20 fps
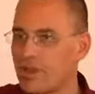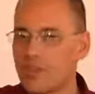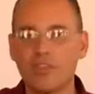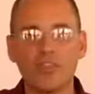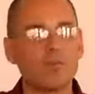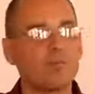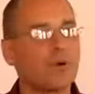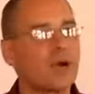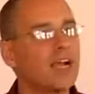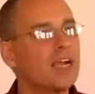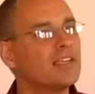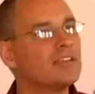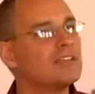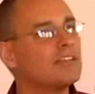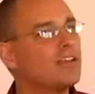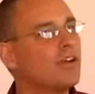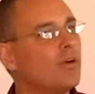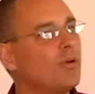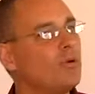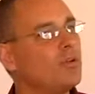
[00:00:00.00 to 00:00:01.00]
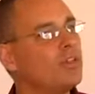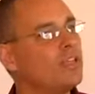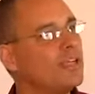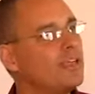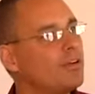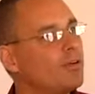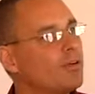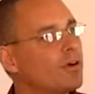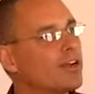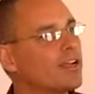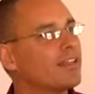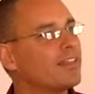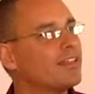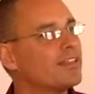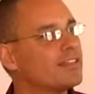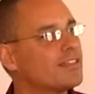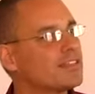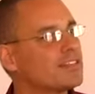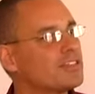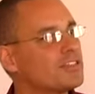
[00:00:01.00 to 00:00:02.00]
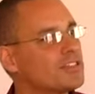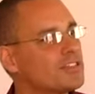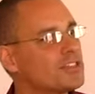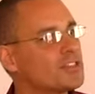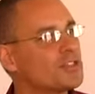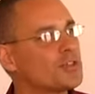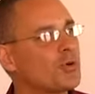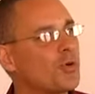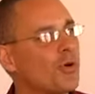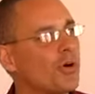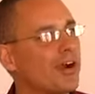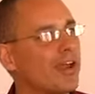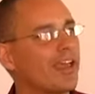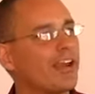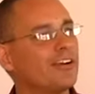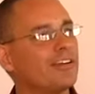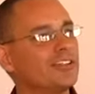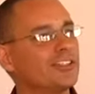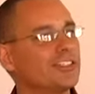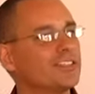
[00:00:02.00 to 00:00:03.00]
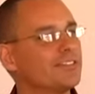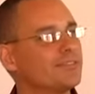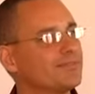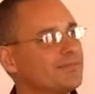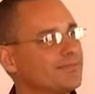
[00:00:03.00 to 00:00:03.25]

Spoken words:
the brain is the only organ that doesn't store energy.